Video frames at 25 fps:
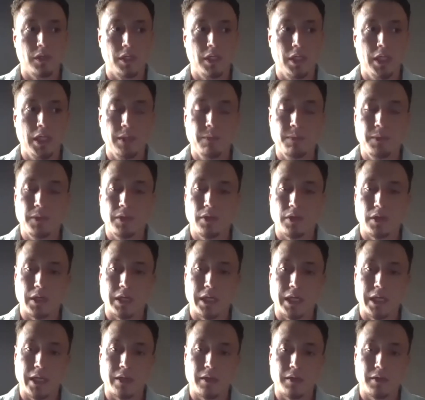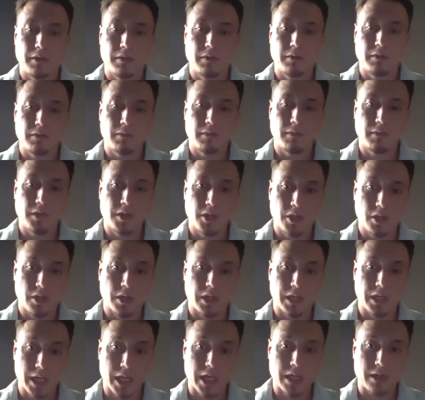Keep your kit your
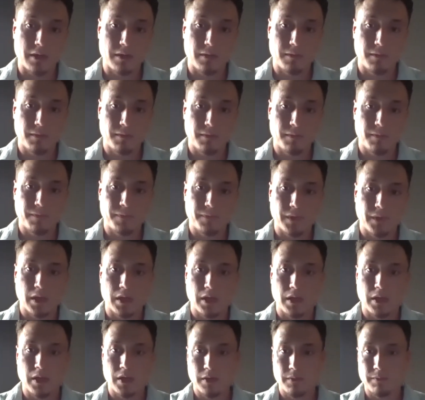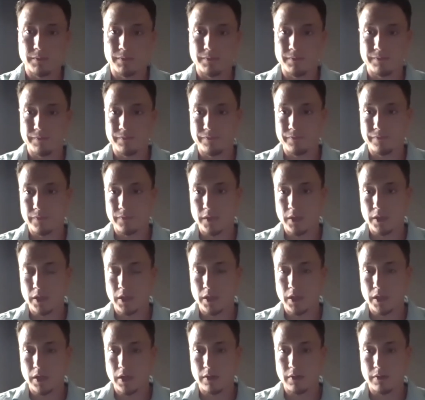kit. Um,
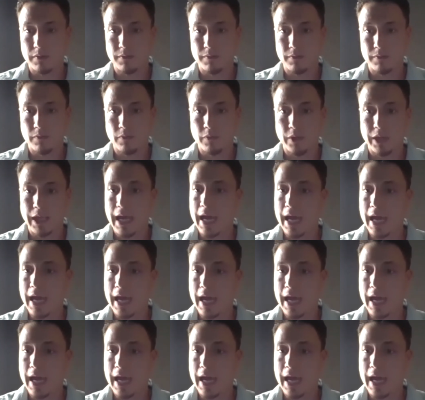we have